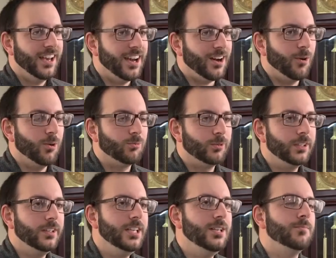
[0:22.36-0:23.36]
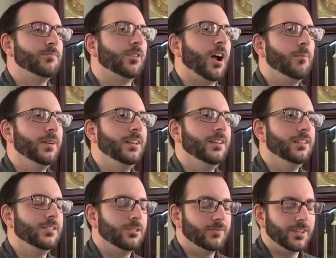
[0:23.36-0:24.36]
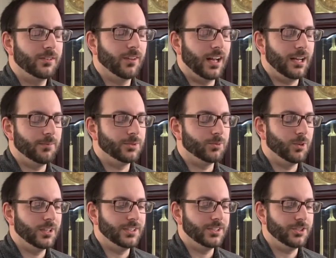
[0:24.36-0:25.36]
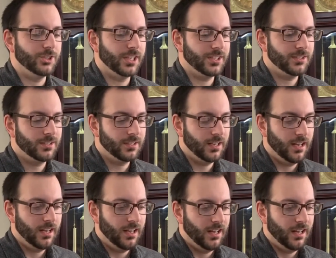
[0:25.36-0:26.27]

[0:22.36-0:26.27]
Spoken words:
Yeah, what really brought me to Inventive Labs was just